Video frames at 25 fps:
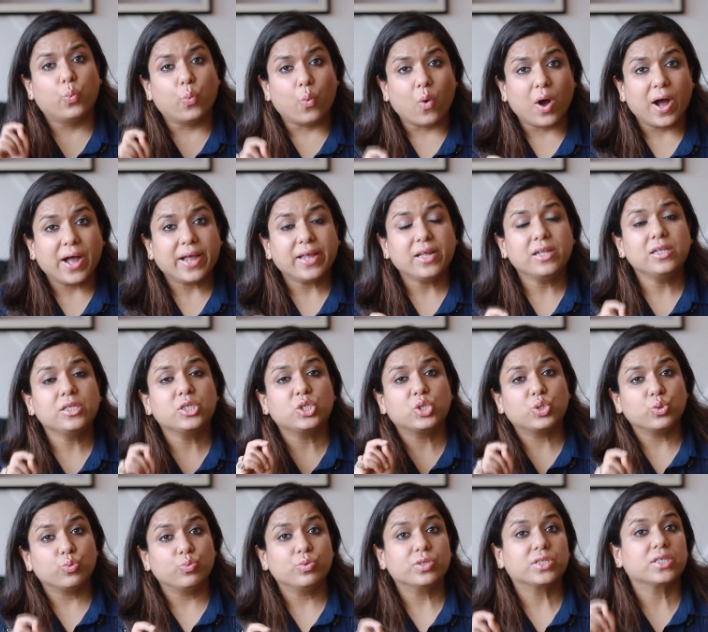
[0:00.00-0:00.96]
while
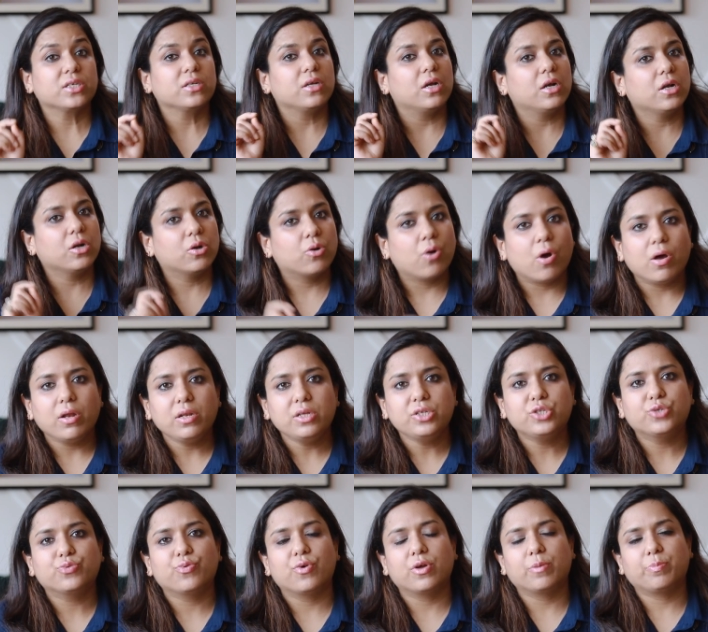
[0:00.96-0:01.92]
choosing a
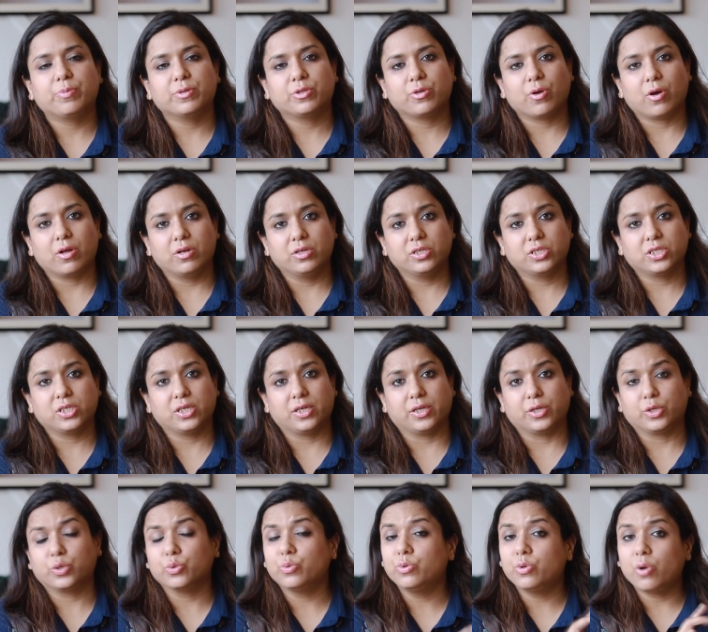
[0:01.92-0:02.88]
college for
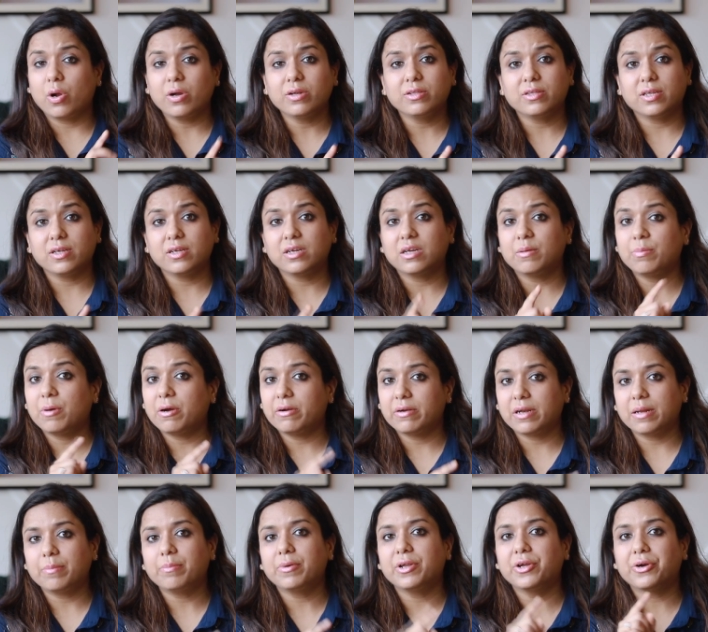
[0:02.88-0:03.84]
pathology? Do not think
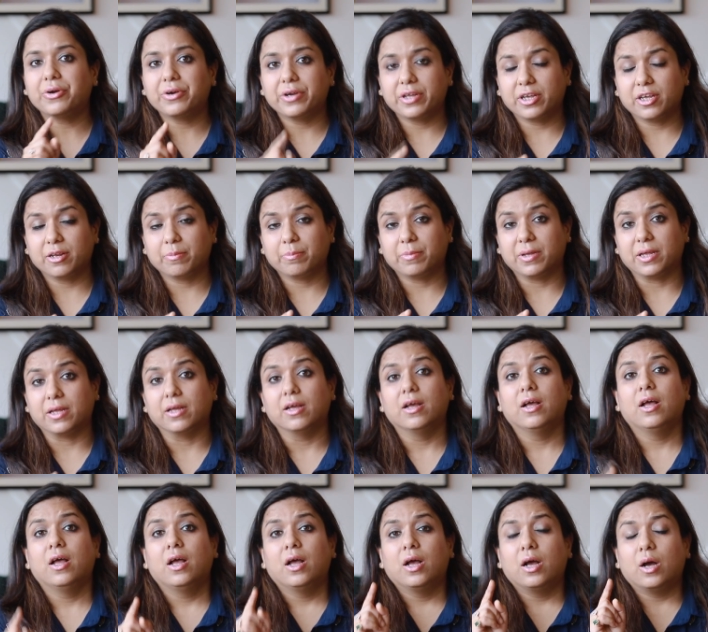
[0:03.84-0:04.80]
about M D or D N B.
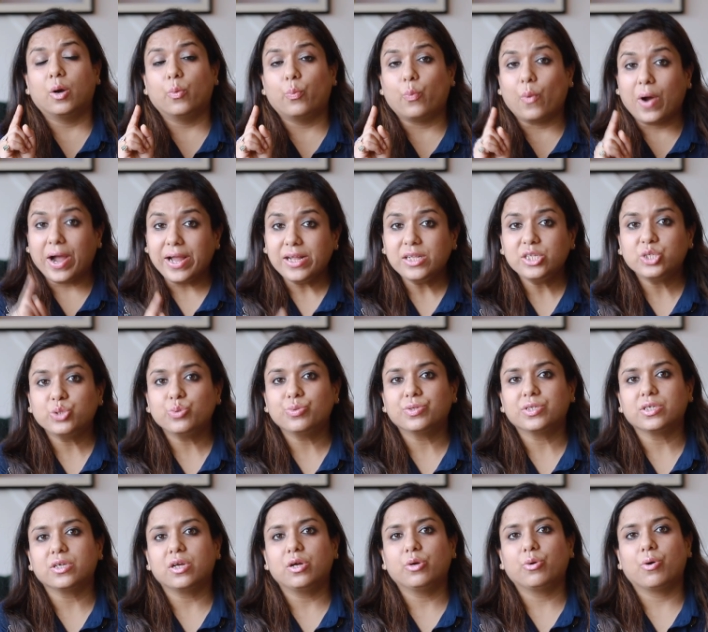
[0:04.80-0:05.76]
While
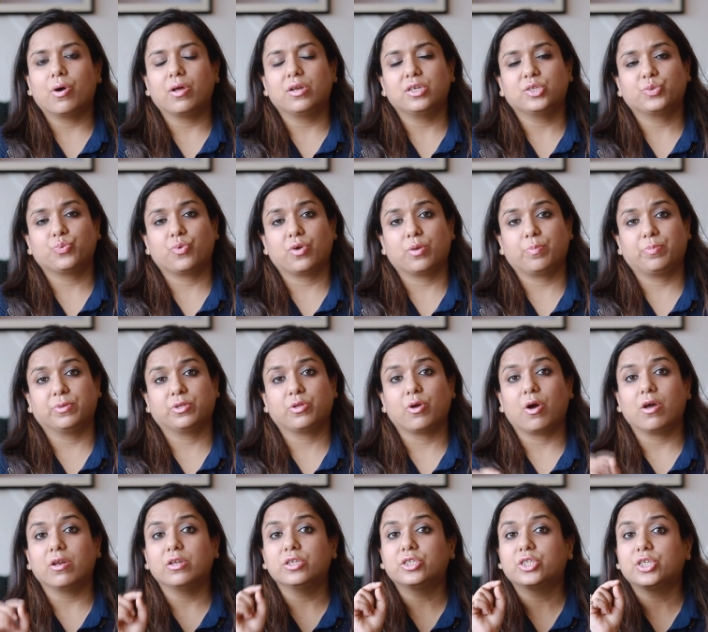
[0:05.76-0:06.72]
choosing a college for
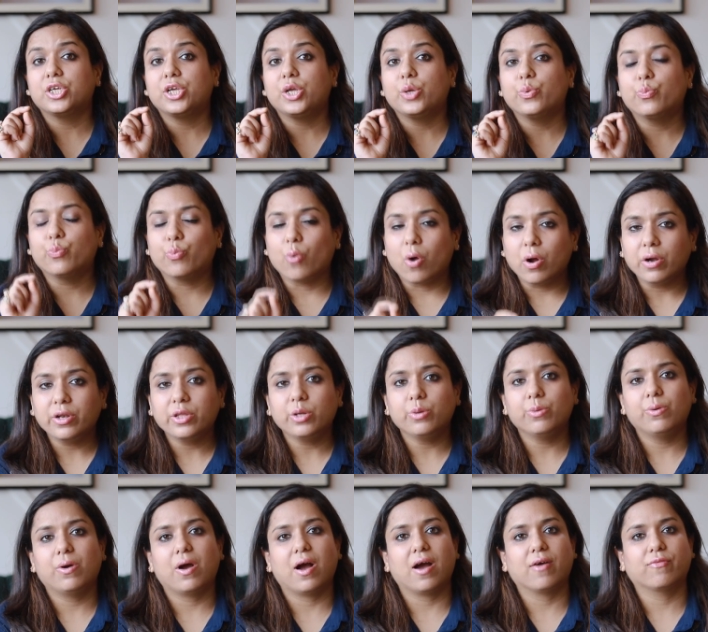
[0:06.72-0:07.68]
pathology, what
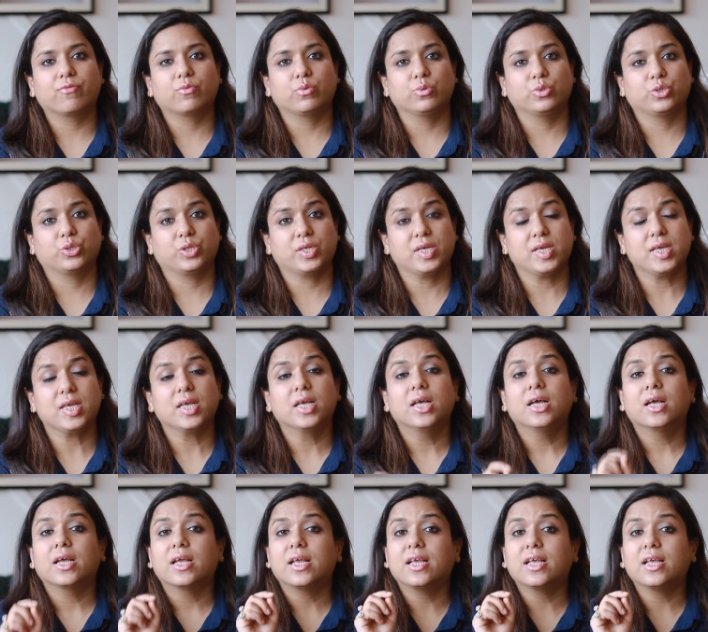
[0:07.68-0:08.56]
you have to see